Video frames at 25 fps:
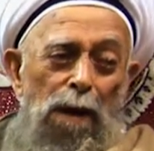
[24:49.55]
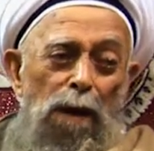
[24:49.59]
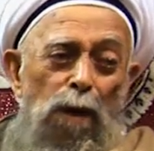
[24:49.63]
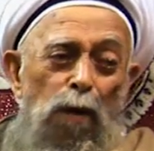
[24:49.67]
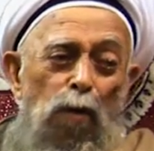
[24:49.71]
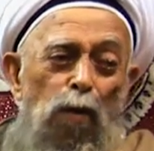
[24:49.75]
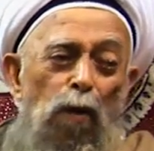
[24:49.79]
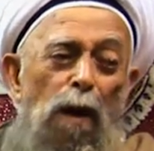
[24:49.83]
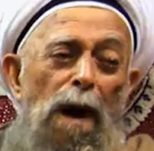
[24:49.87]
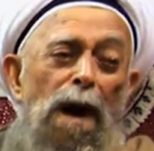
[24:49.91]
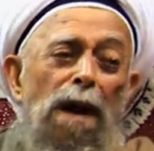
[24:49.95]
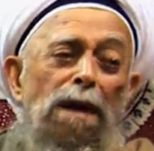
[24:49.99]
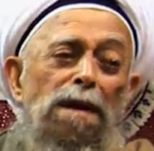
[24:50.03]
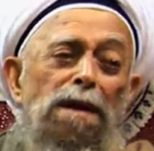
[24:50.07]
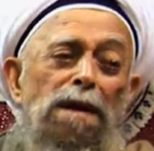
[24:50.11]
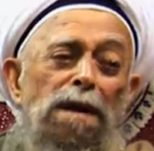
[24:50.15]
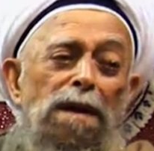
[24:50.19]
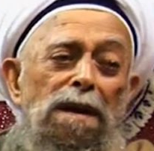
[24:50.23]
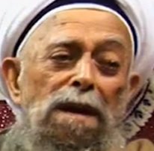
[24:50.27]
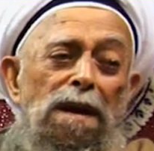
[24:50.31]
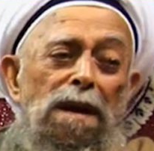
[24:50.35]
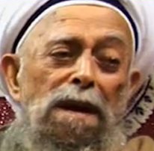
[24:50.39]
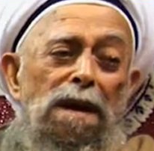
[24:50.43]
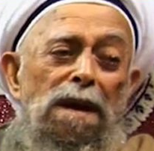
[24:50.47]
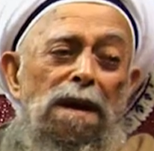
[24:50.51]

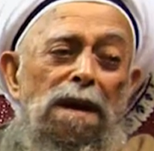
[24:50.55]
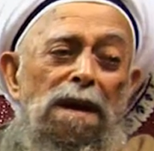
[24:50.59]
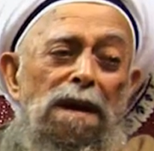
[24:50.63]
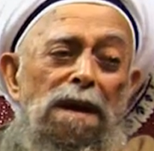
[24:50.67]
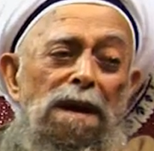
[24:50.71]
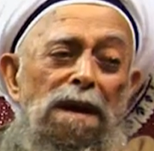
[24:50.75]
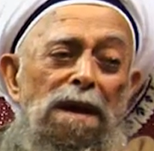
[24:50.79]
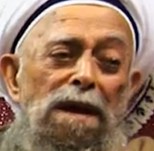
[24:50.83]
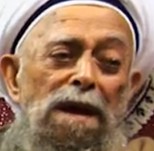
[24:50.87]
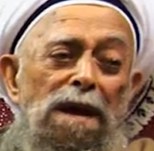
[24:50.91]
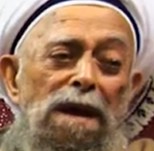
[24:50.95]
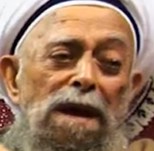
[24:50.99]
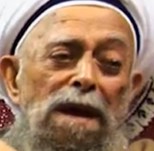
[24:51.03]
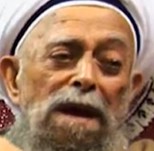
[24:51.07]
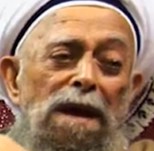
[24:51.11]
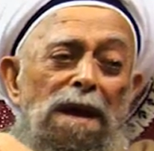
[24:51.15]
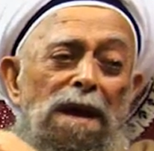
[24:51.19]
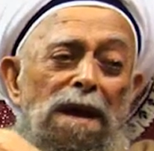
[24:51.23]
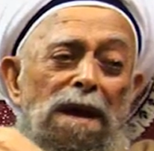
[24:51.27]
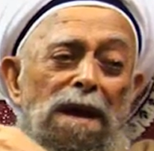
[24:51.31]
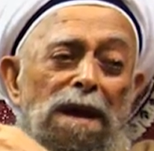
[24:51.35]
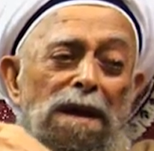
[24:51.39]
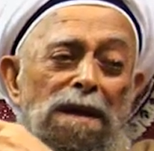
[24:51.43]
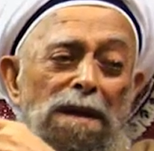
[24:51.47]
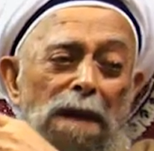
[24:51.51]
When
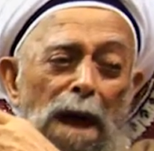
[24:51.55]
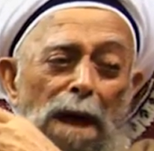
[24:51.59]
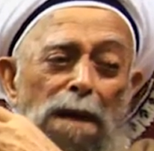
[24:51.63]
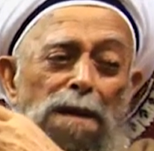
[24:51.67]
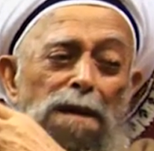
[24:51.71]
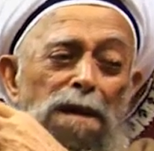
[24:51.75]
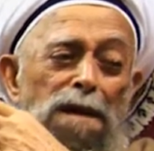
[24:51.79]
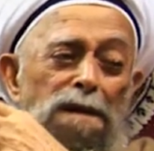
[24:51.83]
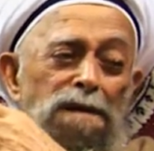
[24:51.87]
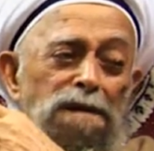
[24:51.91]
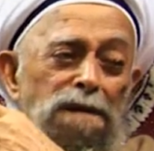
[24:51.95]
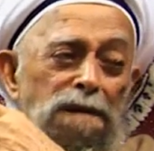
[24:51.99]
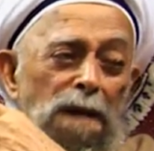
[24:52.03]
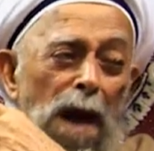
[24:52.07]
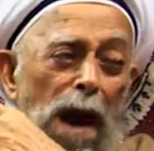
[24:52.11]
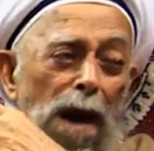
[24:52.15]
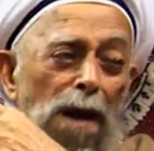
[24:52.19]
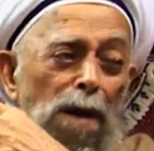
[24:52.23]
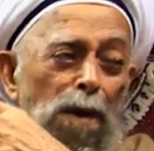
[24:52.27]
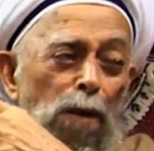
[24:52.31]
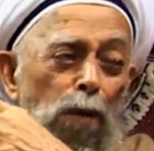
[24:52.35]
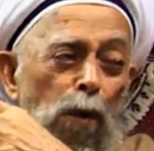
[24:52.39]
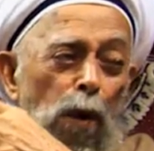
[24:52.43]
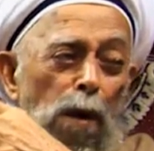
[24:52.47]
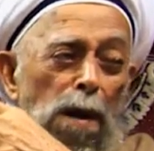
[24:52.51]
that
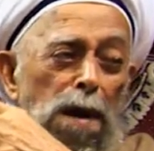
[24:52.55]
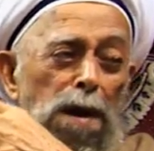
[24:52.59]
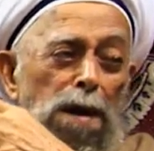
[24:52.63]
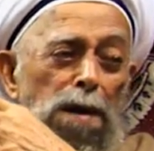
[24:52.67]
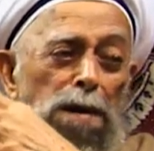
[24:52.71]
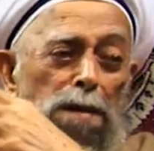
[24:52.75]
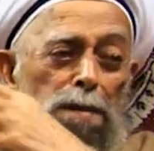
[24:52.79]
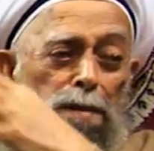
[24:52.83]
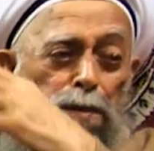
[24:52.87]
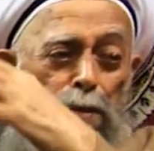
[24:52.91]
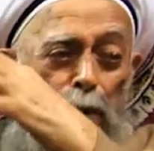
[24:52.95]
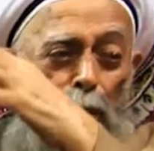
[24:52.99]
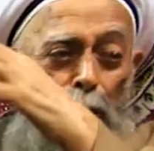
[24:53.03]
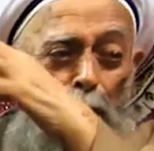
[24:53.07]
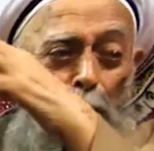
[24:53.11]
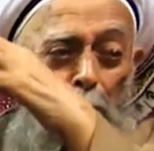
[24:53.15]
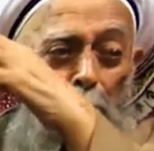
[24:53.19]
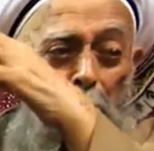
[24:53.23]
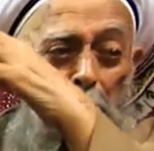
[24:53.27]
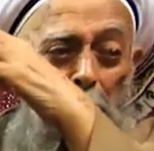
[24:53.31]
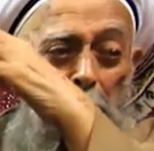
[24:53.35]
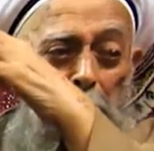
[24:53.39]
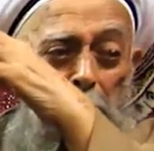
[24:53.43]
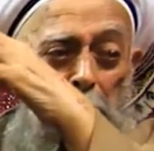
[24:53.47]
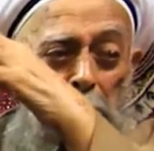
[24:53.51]
star going
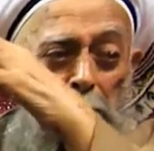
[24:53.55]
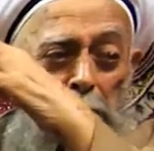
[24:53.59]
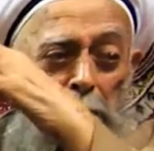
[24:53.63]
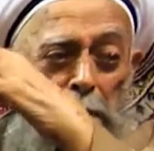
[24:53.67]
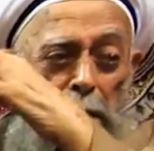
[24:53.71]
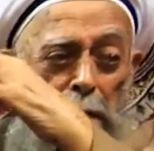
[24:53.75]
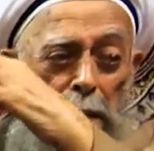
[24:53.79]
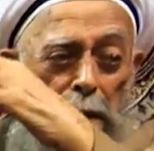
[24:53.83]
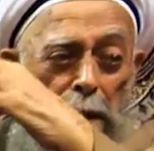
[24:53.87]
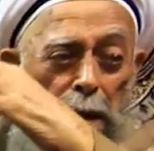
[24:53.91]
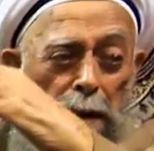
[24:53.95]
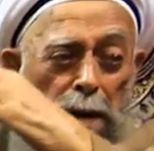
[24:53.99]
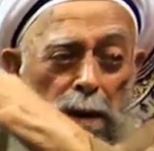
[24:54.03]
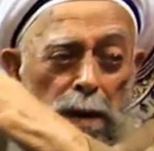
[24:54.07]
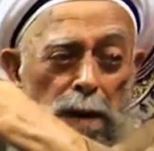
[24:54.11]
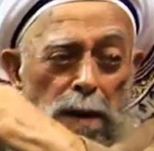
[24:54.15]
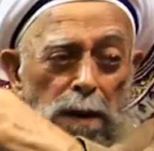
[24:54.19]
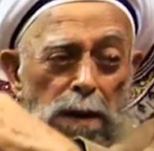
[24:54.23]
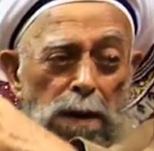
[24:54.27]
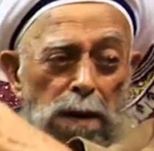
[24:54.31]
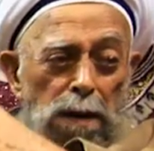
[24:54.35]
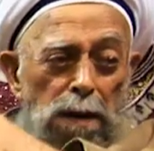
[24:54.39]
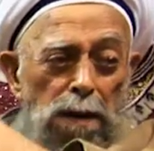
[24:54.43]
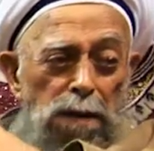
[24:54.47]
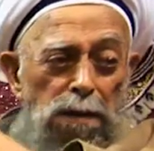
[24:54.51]
to
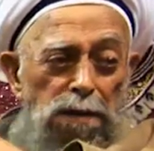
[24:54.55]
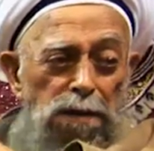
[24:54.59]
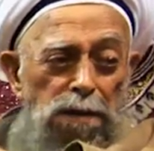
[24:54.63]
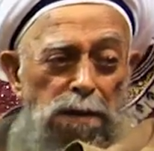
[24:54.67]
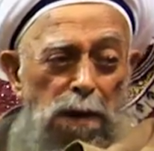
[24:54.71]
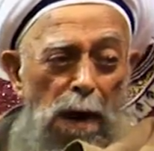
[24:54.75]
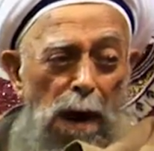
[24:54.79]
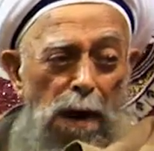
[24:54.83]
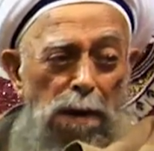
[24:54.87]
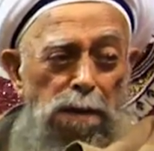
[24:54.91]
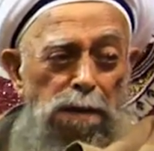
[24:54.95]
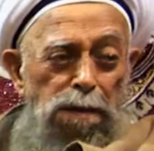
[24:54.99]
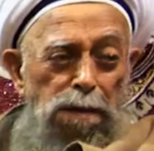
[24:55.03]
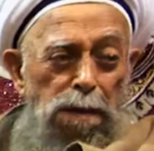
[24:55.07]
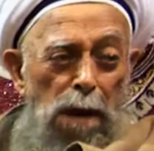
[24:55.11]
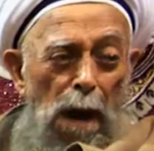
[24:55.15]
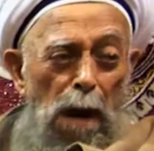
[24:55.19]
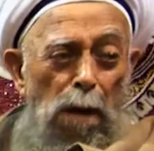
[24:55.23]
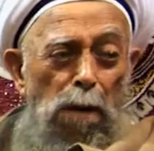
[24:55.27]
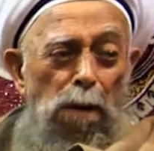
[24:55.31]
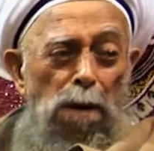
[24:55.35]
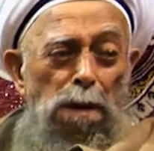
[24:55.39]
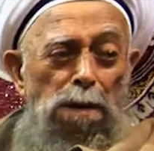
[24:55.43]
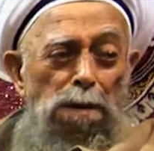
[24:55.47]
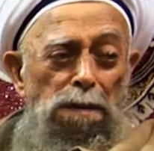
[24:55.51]
set
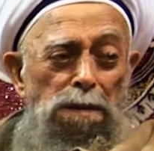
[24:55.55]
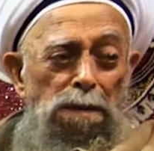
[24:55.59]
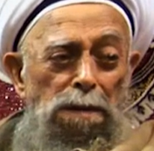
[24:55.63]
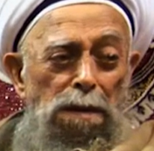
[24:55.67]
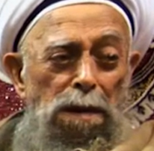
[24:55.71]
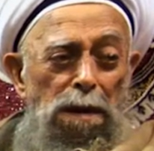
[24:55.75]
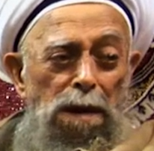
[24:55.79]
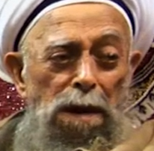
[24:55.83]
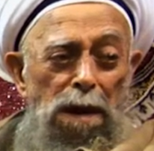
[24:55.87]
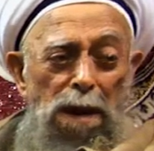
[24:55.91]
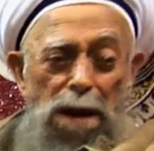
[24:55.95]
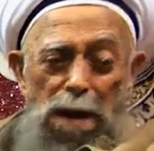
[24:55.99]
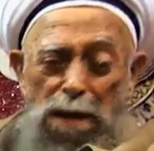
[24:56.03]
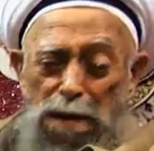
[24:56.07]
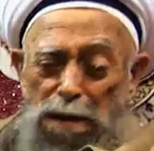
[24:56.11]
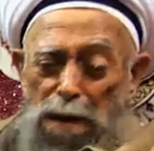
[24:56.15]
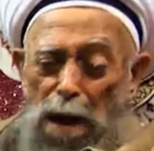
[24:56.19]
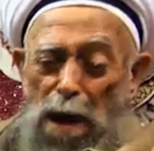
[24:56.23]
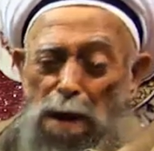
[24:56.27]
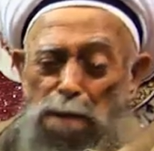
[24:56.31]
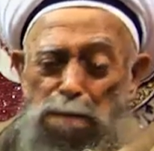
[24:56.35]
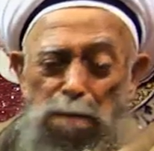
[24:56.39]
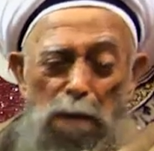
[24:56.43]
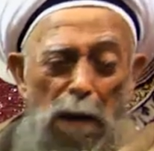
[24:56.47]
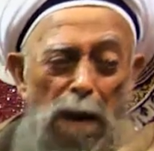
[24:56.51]
down,
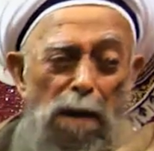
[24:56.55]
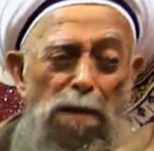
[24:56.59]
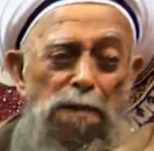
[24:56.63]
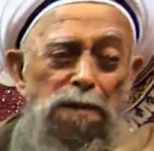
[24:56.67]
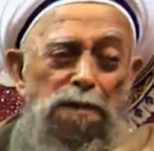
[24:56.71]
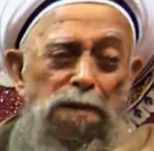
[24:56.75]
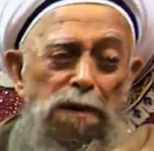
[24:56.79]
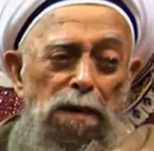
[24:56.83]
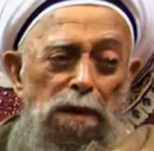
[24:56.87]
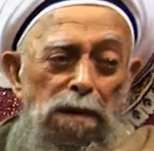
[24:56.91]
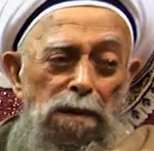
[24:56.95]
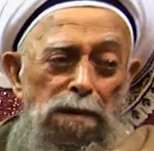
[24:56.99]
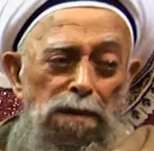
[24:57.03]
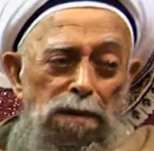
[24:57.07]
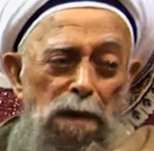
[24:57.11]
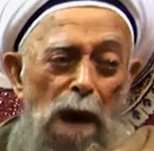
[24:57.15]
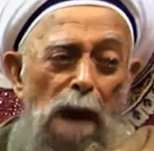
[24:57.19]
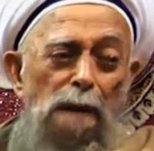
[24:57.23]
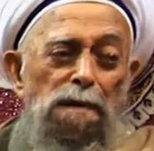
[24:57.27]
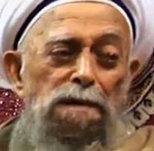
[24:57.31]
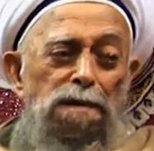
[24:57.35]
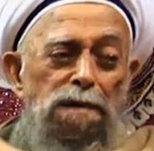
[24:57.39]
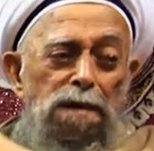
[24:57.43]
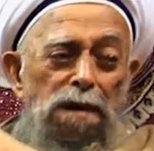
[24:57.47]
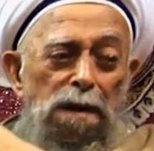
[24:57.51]
that person
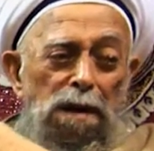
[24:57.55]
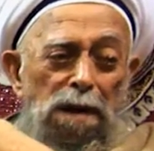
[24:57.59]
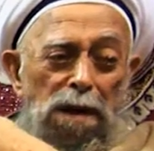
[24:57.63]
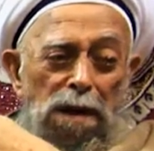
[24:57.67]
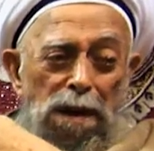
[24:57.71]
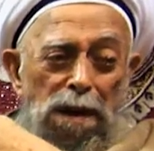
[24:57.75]
just